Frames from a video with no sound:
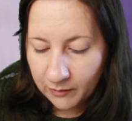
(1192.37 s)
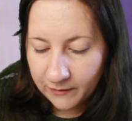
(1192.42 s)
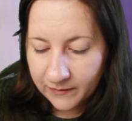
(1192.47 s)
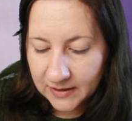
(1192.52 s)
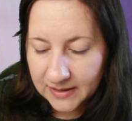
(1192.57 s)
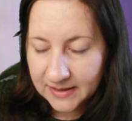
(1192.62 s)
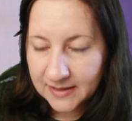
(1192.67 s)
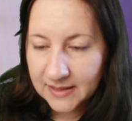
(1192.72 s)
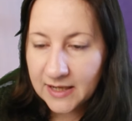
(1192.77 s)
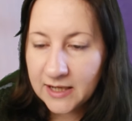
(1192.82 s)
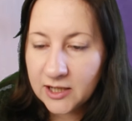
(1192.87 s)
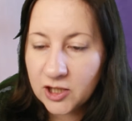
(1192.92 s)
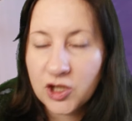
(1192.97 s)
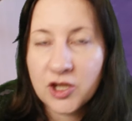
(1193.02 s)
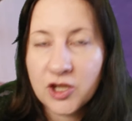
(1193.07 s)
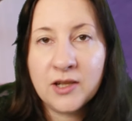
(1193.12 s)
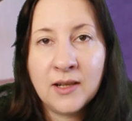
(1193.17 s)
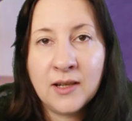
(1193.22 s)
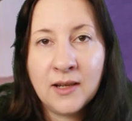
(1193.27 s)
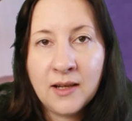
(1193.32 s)
of the
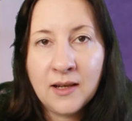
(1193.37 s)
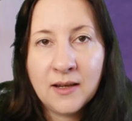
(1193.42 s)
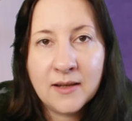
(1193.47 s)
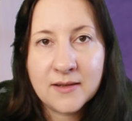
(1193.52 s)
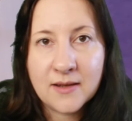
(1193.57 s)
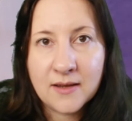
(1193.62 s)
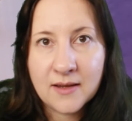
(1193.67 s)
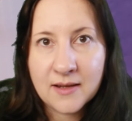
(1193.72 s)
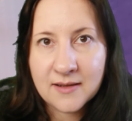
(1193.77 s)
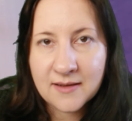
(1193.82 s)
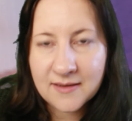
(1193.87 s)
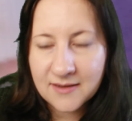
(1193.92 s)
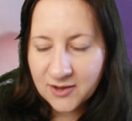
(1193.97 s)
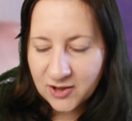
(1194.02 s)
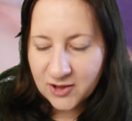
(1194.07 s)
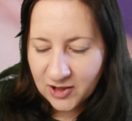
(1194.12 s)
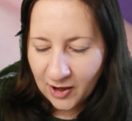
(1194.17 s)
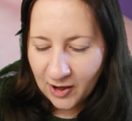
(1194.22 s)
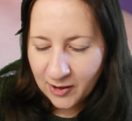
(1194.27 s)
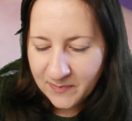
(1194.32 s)
stitch so that it doesn't
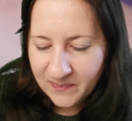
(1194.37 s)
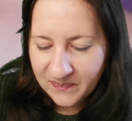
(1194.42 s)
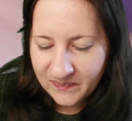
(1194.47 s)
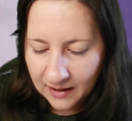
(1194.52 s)
show,